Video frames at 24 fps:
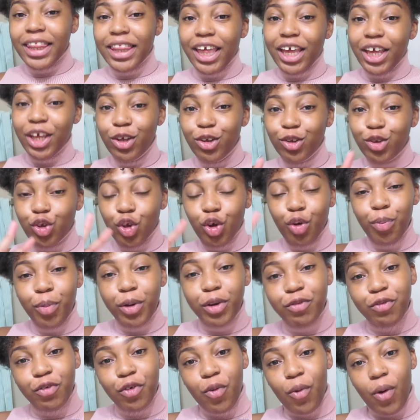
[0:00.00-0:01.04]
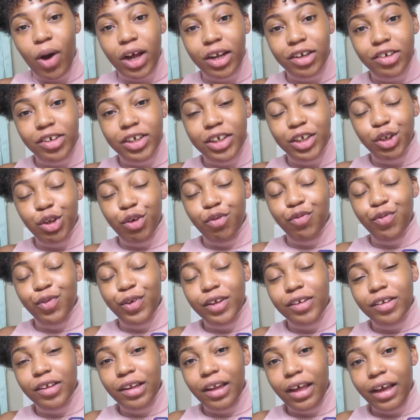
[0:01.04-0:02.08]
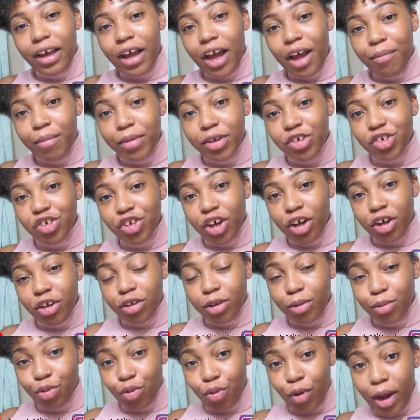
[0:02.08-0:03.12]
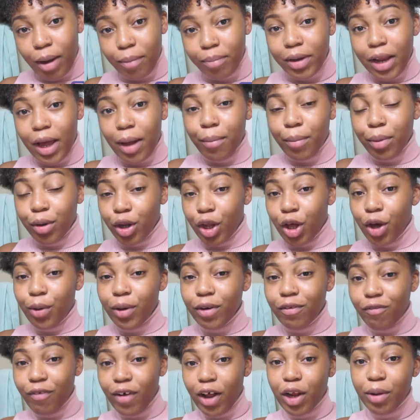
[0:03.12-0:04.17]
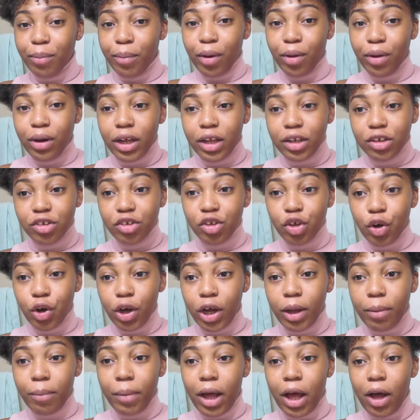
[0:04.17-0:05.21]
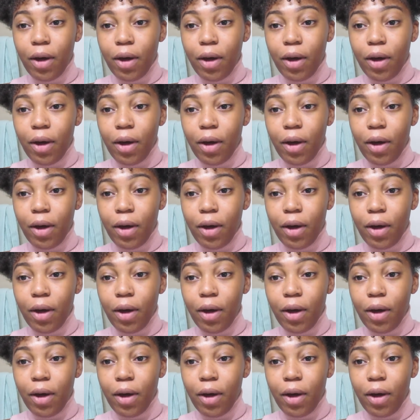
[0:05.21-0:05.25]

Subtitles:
Thank you so much for watching. Don't forget to like, comment, share, and subscribe down below, and follow me on Instagram.